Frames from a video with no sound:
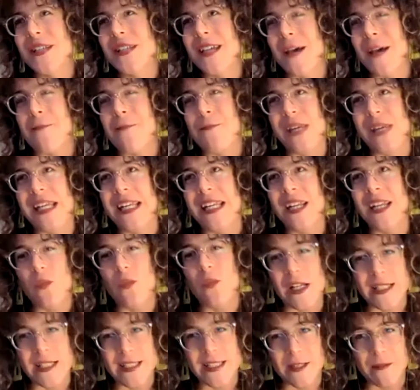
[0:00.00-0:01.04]
meeting
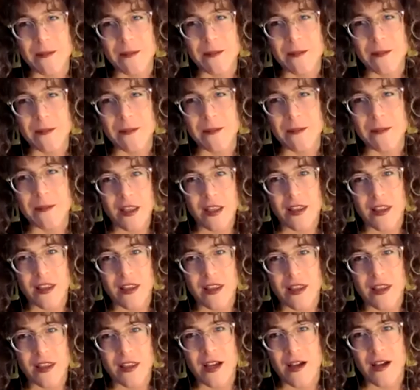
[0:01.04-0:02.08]
once a month
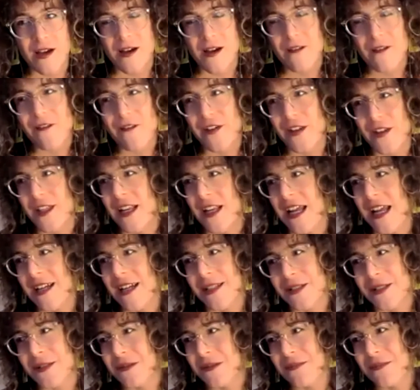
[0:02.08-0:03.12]
for the next,
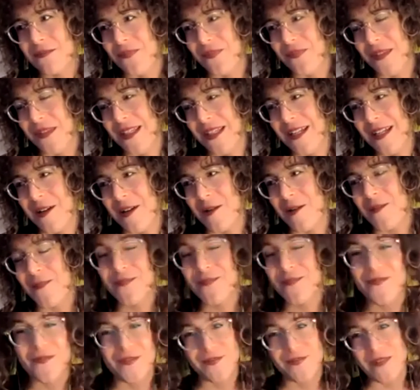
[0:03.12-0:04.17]

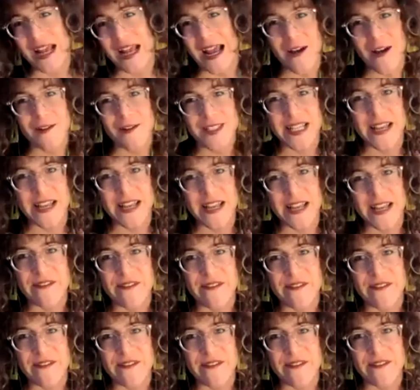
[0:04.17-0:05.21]
now 7
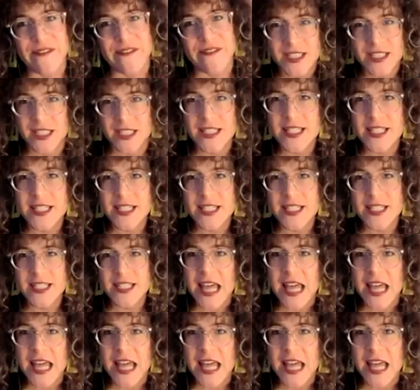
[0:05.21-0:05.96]
years since then,